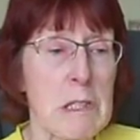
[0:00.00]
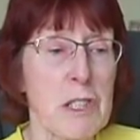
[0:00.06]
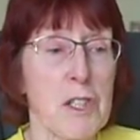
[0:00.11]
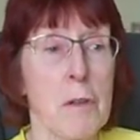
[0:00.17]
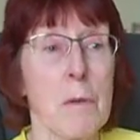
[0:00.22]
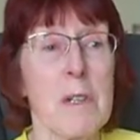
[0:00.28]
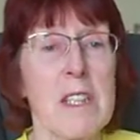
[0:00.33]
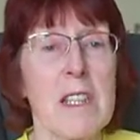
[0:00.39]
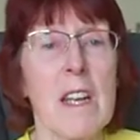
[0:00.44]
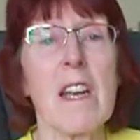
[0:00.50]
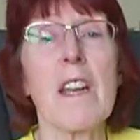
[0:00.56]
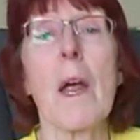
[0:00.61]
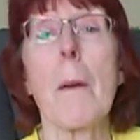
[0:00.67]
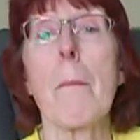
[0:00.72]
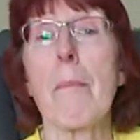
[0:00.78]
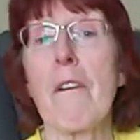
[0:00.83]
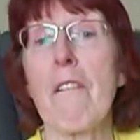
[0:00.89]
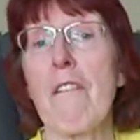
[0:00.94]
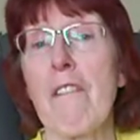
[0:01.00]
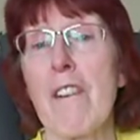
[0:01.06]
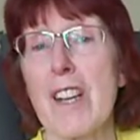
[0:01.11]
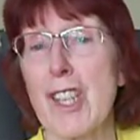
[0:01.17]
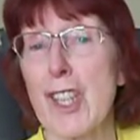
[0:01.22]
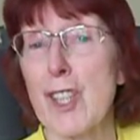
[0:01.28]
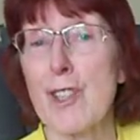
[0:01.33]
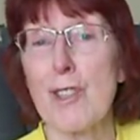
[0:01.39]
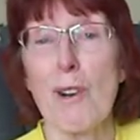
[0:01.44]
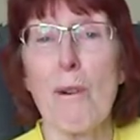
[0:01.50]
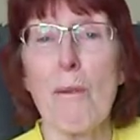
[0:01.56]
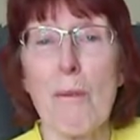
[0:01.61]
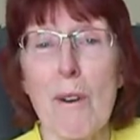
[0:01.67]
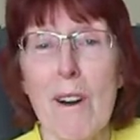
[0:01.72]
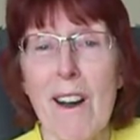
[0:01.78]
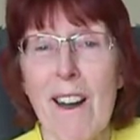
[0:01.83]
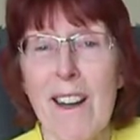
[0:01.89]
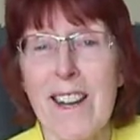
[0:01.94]
do it in a professional
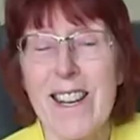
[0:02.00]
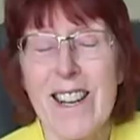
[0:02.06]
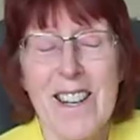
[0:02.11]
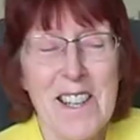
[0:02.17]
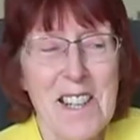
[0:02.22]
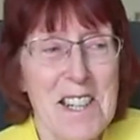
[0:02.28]
way,